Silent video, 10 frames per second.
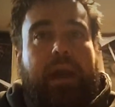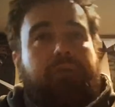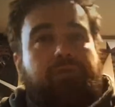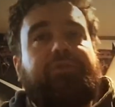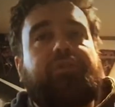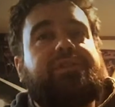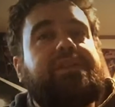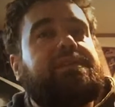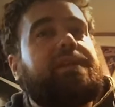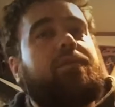
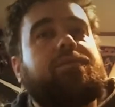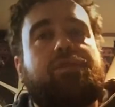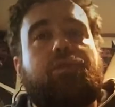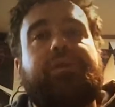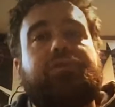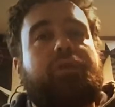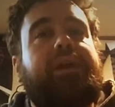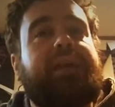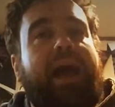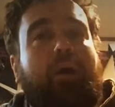Controversy sells, so we
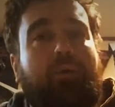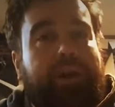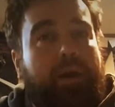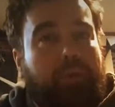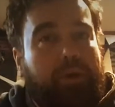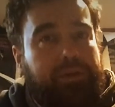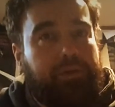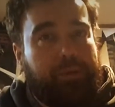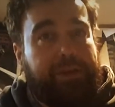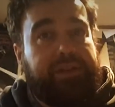trained our network
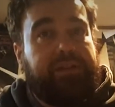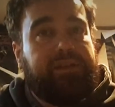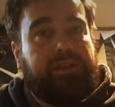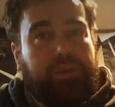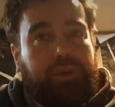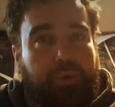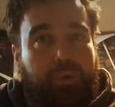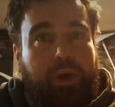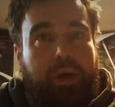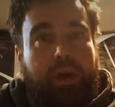to predict this
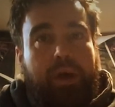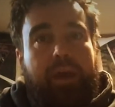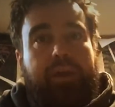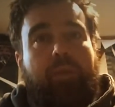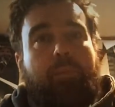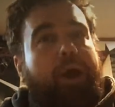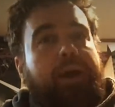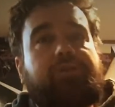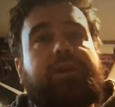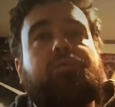too. And the
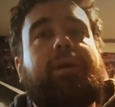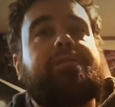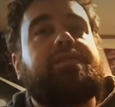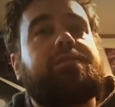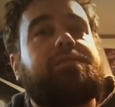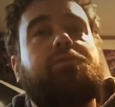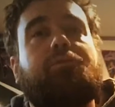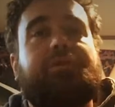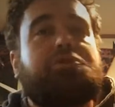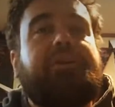project went to this
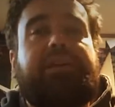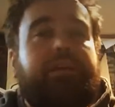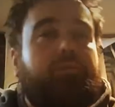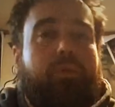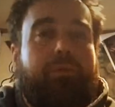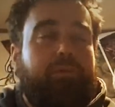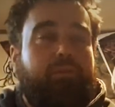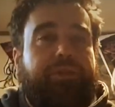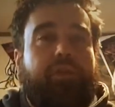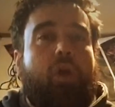newish Indian
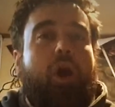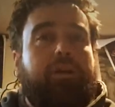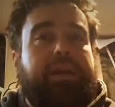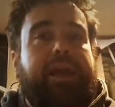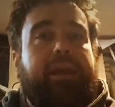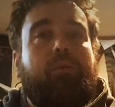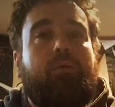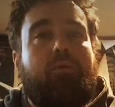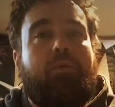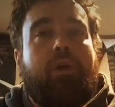woman with a long name
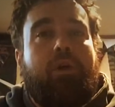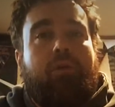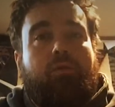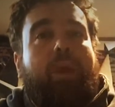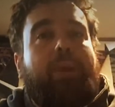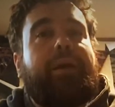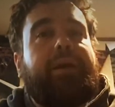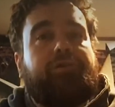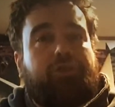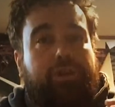who went
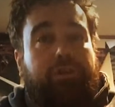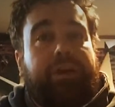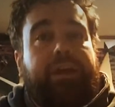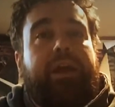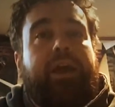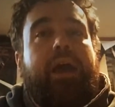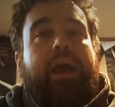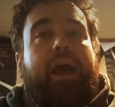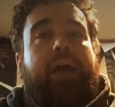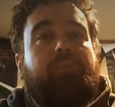by Shiri.
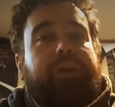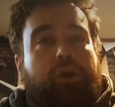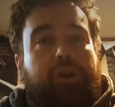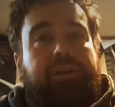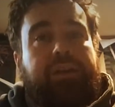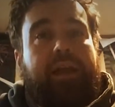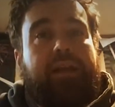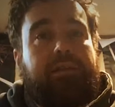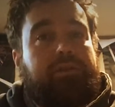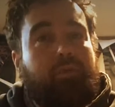And we couldn't
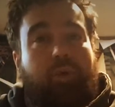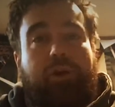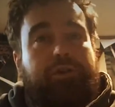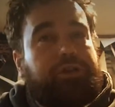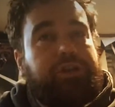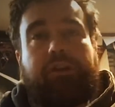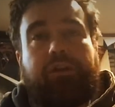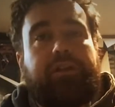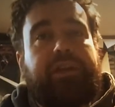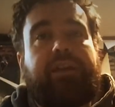get it to work. She
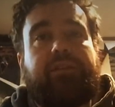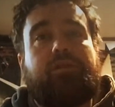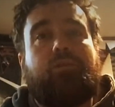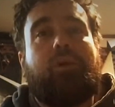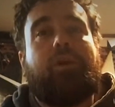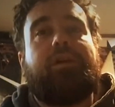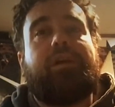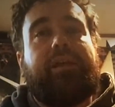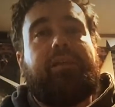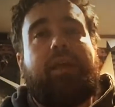couldn't get it to
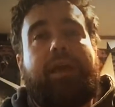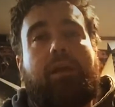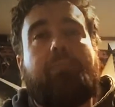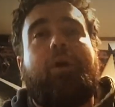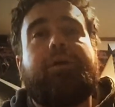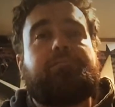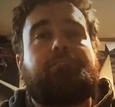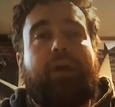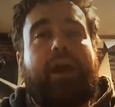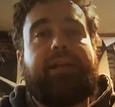work. And our boss
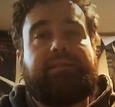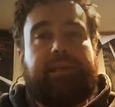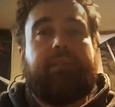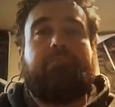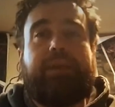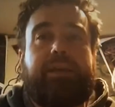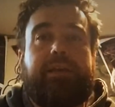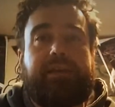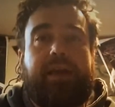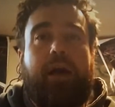Brad sent me
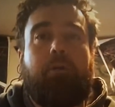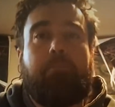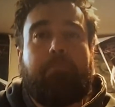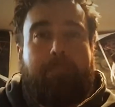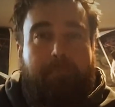in to help.